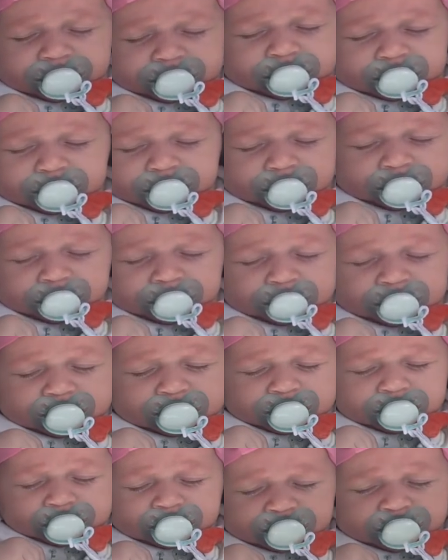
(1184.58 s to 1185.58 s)
But she
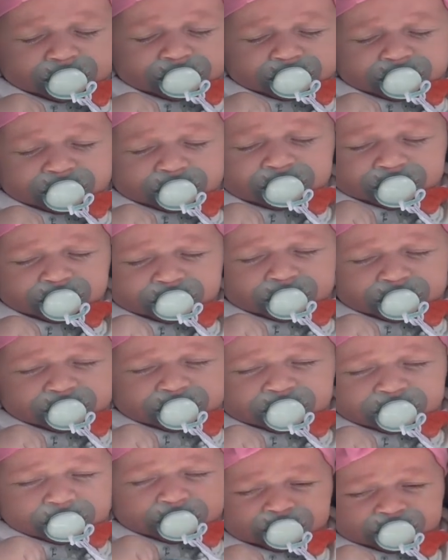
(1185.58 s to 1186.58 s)
really
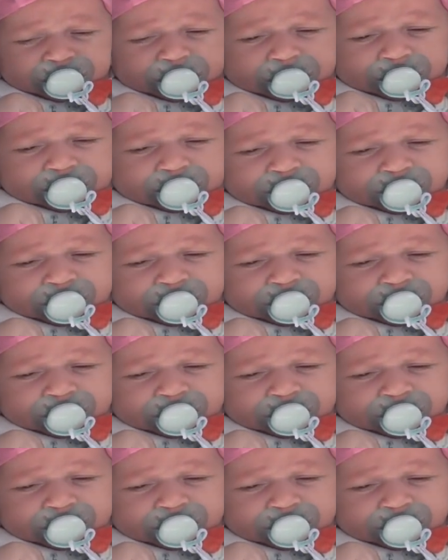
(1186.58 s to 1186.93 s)
enjoys